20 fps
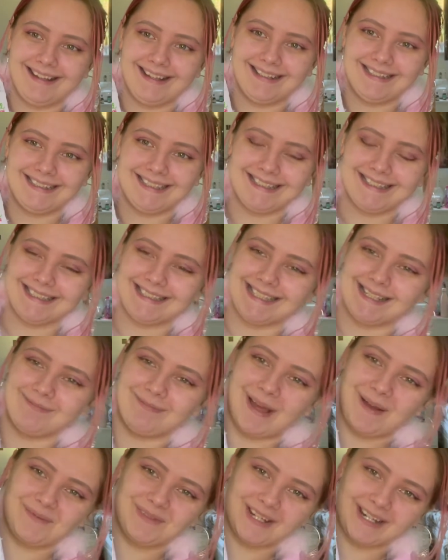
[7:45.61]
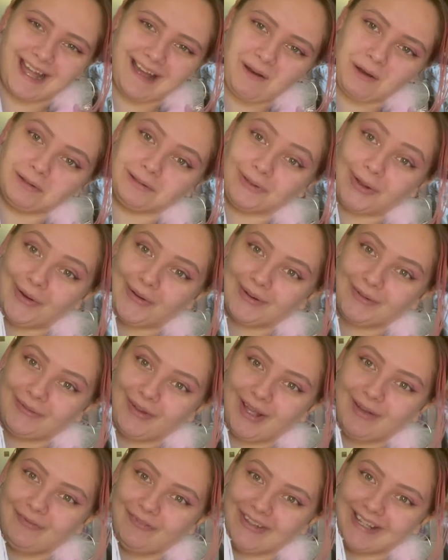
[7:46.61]
As you can see, Bev took out a lot of
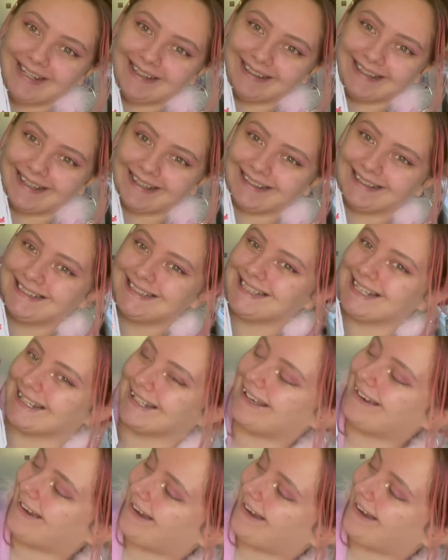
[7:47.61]
her feelings in her